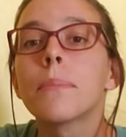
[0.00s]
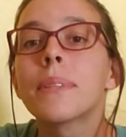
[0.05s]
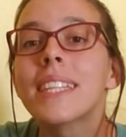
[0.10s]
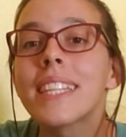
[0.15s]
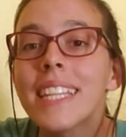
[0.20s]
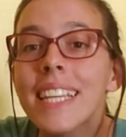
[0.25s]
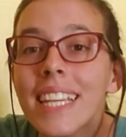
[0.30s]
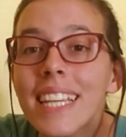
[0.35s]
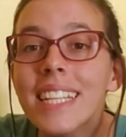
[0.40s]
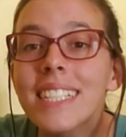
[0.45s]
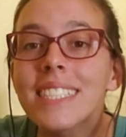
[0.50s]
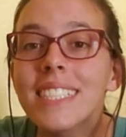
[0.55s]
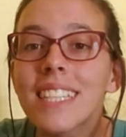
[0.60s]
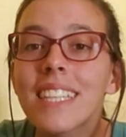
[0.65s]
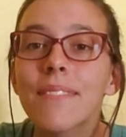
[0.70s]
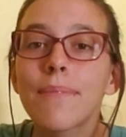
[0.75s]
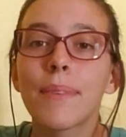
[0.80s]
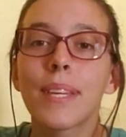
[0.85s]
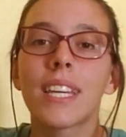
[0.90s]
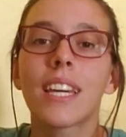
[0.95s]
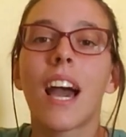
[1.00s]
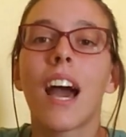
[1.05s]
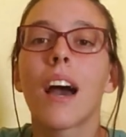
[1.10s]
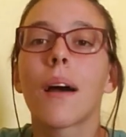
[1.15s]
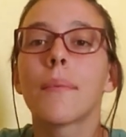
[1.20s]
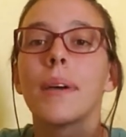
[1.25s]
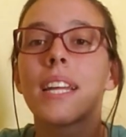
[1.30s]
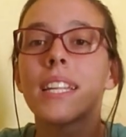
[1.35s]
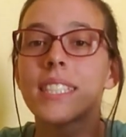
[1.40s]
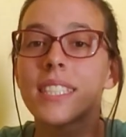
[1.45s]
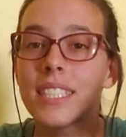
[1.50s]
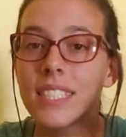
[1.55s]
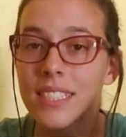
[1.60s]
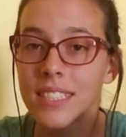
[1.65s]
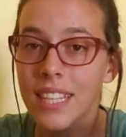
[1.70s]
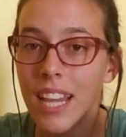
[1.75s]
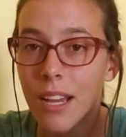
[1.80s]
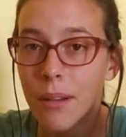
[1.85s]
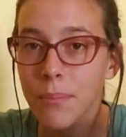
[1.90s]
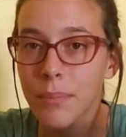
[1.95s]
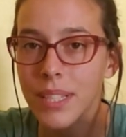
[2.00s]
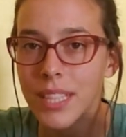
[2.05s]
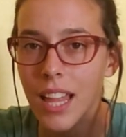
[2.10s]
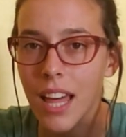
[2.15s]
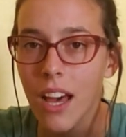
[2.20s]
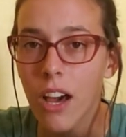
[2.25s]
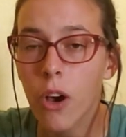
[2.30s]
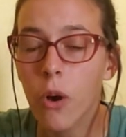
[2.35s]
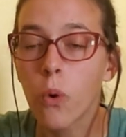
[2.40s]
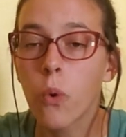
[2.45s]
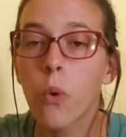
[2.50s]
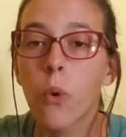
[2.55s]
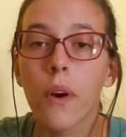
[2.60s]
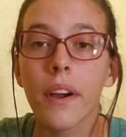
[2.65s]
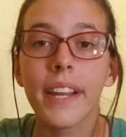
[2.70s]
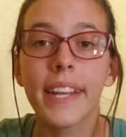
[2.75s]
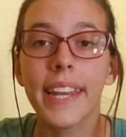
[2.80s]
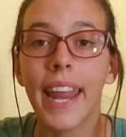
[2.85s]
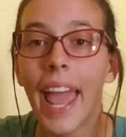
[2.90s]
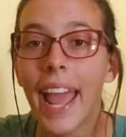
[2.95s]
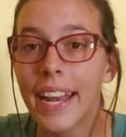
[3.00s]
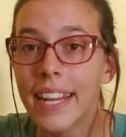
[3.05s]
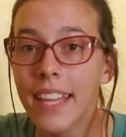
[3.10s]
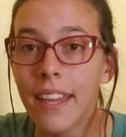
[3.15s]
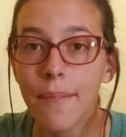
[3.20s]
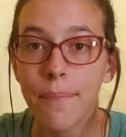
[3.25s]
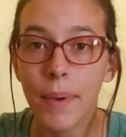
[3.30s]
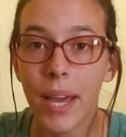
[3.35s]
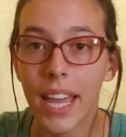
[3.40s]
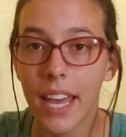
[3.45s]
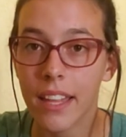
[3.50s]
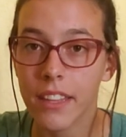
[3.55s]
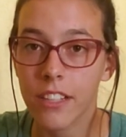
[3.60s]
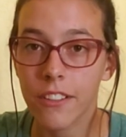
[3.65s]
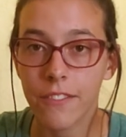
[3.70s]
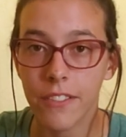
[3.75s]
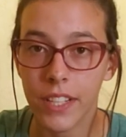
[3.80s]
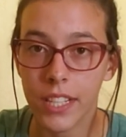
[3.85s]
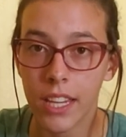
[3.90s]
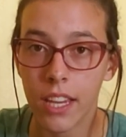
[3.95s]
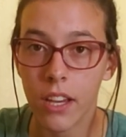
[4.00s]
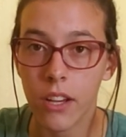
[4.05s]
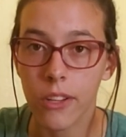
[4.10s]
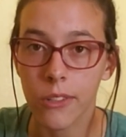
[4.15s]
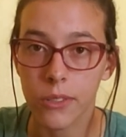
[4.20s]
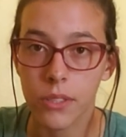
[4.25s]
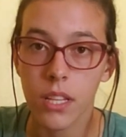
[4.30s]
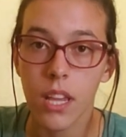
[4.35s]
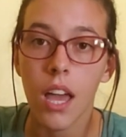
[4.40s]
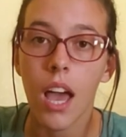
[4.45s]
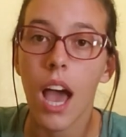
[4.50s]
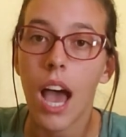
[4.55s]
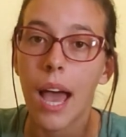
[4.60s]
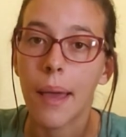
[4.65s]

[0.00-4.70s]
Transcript: Please leave me comments down below or in any of my other videos.